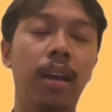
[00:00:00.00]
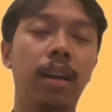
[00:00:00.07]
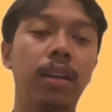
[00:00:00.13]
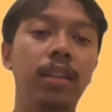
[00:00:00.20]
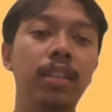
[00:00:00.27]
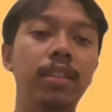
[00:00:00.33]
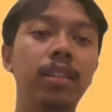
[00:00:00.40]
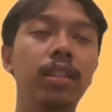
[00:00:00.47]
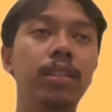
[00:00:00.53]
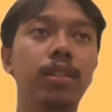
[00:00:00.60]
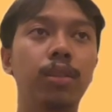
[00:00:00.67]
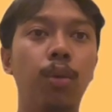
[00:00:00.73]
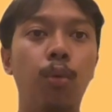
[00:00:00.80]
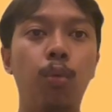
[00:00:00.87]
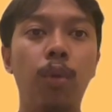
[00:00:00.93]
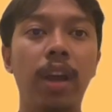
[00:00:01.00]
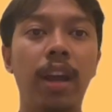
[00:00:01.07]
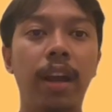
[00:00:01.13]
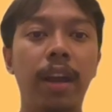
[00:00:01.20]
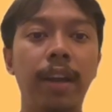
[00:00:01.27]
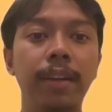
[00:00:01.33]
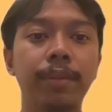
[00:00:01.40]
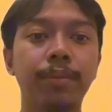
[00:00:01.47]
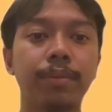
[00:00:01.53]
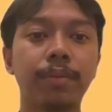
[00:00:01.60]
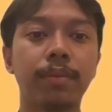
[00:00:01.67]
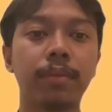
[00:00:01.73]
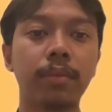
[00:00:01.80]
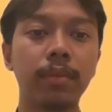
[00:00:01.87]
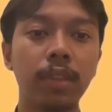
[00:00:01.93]
This is where
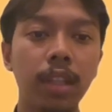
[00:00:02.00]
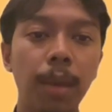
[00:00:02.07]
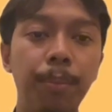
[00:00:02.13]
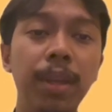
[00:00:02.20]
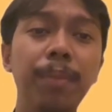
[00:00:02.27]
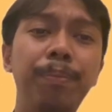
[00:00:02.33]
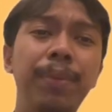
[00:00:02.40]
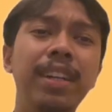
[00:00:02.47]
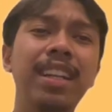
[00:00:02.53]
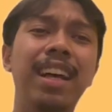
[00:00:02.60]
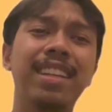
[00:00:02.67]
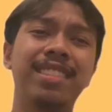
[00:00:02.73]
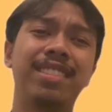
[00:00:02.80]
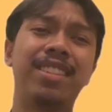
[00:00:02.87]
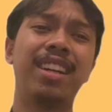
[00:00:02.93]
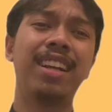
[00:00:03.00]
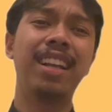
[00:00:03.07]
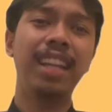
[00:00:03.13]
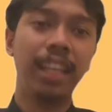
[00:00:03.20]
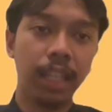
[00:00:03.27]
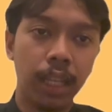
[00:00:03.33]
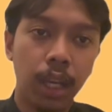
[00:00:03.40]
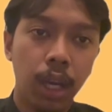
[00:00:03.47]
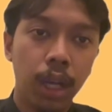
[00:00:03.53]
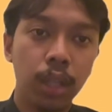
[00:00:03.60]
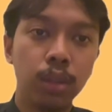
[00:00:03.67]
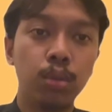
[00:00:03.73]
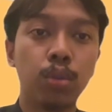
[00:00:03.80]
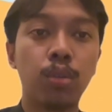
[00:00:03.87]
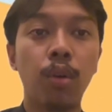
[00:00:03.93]
people are struggling
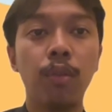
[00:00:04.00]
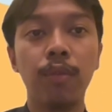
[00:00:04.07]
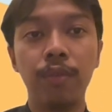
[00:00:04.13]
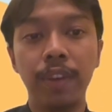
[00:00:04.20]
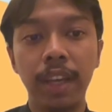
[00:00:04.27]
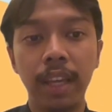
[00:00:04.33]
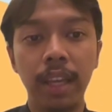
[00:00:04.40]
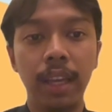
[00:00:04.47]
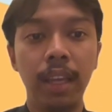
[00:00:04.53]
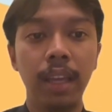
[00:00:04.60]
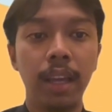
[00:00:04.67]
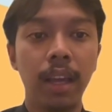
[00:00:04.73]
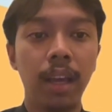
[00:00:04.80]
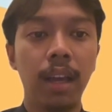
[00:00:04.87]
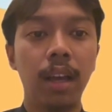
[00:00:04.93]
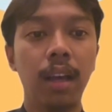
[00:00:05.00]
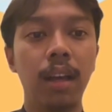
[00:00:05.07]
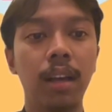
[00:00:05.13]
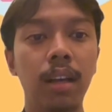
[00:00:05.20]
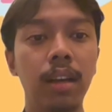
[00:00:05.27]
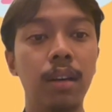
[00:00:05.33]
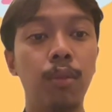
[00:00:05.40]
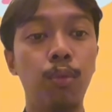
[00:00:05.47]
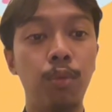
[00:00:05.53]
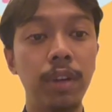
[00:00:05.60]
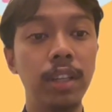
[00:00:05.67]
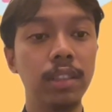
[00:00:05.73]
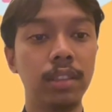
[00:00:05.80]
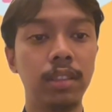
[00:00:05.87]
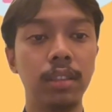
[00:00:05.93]
to convey
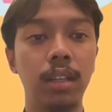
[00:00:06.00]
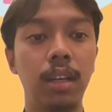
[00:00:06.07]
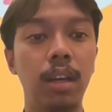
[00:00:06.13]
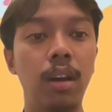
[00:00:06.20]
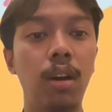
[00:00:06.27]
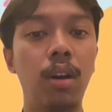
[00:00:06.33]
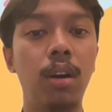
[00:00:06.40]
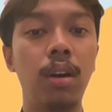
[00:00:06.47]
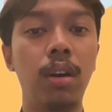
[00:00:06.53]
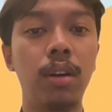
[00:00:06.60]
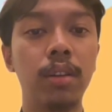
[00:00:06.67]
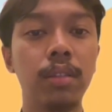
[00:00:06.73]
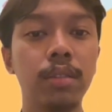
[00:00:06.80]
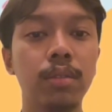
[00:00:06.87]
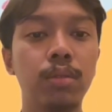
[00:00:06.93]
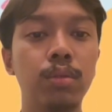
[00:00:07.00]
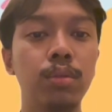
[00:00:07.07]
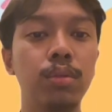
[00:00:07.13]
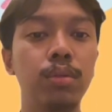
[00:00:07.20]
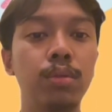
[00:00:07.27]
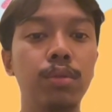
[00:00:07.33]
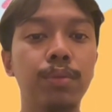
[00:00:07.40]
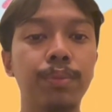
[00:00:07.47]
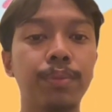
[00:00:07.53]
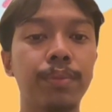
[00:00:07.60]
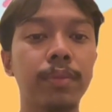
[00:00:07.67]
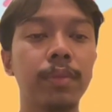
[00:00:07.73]
words or to